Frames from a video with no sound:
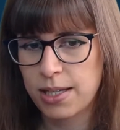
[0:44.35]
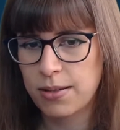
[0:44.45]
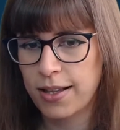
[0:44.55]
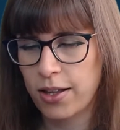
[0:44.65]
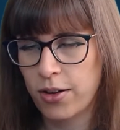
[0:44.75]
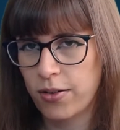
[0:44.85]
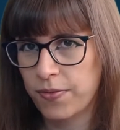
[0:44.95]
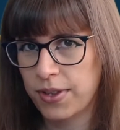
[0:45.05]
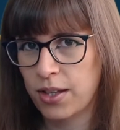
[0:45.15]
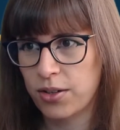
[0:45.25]
It was a lot
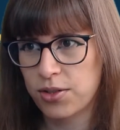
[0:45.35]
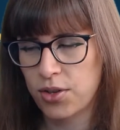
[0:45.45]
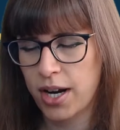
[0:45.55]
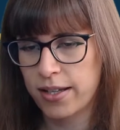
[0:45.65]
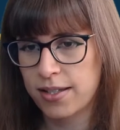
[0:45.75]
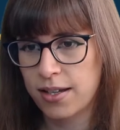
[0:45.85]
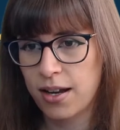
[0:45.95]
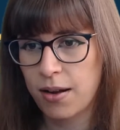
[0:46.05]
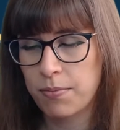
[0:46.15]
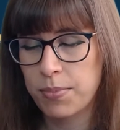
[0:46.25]
of stress,
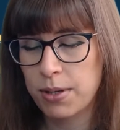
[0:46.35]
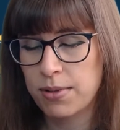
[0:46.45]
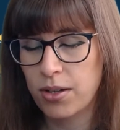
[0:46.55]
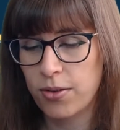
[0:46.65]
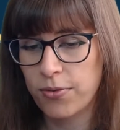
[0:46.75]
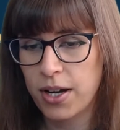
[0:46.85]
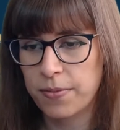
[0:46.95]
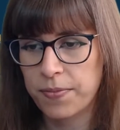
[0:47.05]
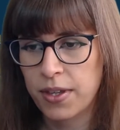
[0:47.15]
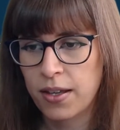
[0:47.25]
but it was a lot of
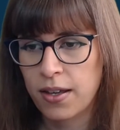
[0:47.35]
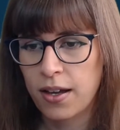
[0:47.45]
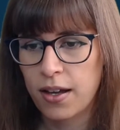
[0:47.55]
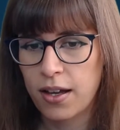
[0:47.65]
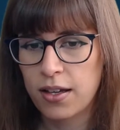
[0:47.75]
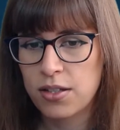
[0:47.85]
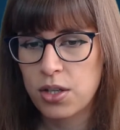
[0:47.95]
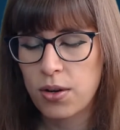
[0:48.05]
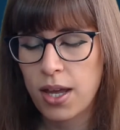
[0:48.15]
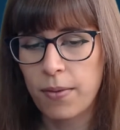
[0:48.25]
fun.
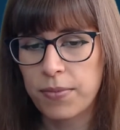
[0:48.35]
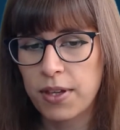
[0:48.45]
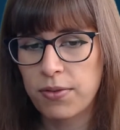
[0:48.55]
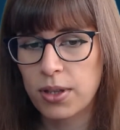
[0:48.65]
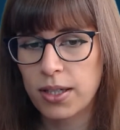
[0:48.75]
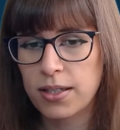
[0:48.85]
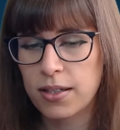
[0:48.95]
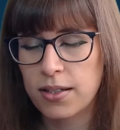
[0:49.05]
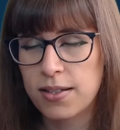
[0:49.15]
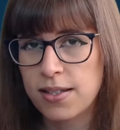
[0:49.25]
So yeah, if you'd like
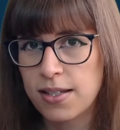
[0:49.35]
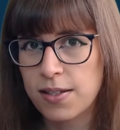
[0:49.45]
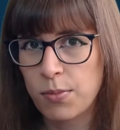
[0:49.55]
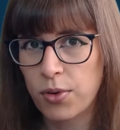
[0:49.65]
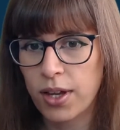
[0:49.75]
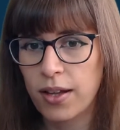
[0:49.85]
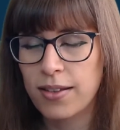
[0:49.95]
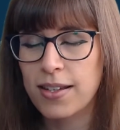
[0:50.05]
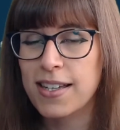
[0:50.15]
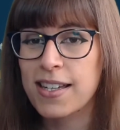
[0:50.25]
to see some more of that,
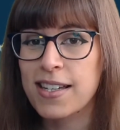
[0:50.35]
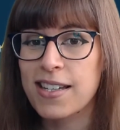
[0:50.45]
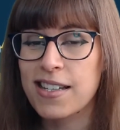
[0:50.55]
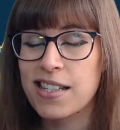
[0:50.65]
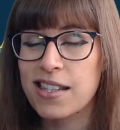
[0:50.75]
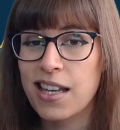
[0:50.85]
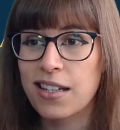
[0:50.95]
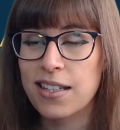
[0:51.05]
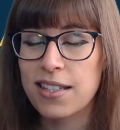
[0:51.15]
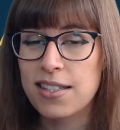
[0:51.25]

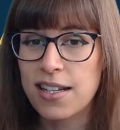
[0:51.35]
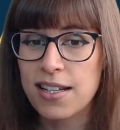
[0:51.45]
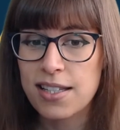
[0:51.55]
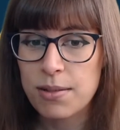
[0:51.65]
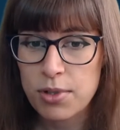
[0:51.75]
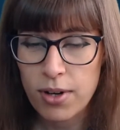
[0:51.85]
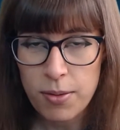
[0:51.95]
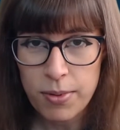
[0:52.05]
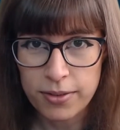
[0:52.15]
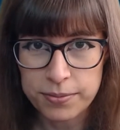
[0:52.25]
then consider
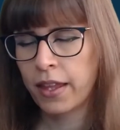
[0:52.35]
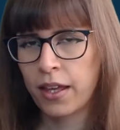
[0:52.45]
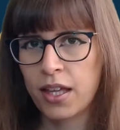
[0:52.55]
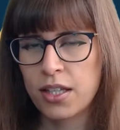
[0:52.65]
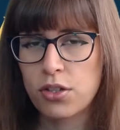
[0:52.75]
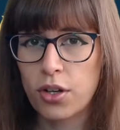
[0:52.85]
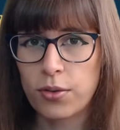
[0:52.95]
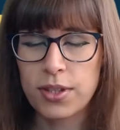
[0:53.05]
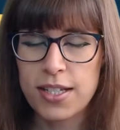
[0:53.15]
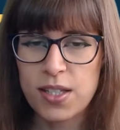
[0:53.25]
subscribing. So
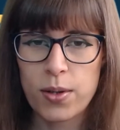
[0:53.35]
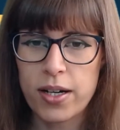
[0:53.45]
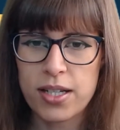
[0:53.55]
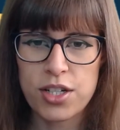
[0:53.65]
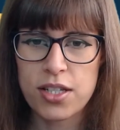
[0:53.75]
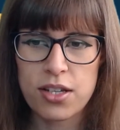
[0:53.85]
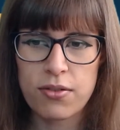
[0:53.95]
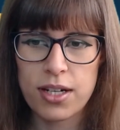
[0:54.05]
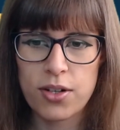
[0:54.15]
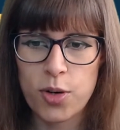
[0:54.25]
these questions are
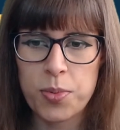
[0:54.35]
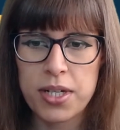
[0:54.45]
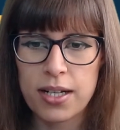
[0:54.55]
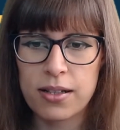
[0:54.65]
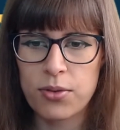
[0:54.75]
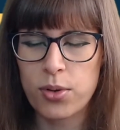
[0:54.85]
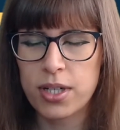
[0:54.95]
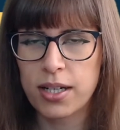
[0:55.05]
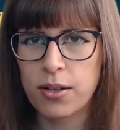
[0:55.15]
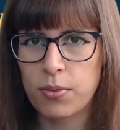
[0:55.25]
in no particular
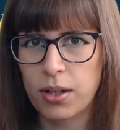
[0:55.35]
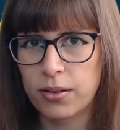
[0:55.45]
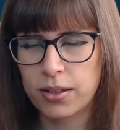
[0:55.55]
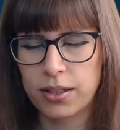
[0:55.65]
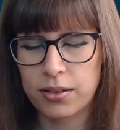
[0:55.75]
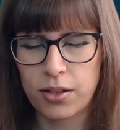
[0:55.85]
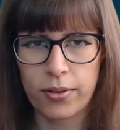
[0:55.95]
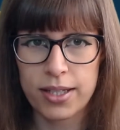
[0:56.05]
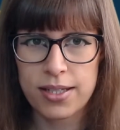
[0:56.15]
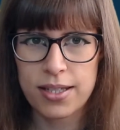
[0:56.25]
order. Well, no,
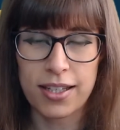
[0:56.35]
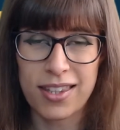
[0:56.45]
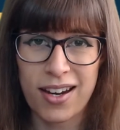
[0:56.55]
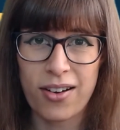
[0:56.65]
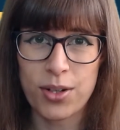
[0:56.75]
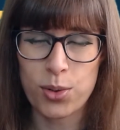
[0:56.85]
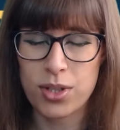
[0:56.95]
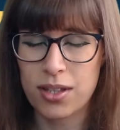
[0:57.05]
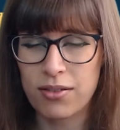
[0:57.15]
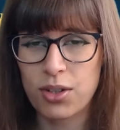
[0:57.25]
that's a lie. They are in order.
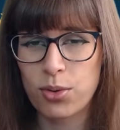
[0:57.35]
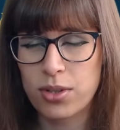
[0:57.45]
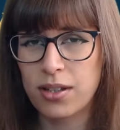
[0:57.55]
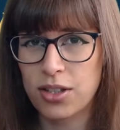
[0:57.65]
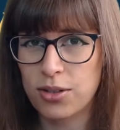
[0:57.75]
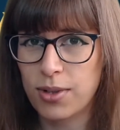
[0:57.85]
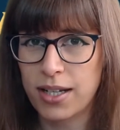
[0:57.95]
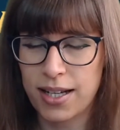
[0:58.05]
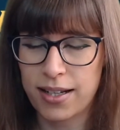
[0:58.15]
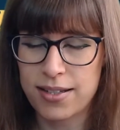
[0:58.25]
They're in order that you
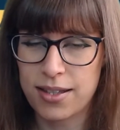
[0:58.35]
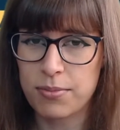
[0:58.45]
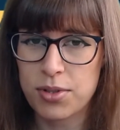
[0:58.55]
guys asked them.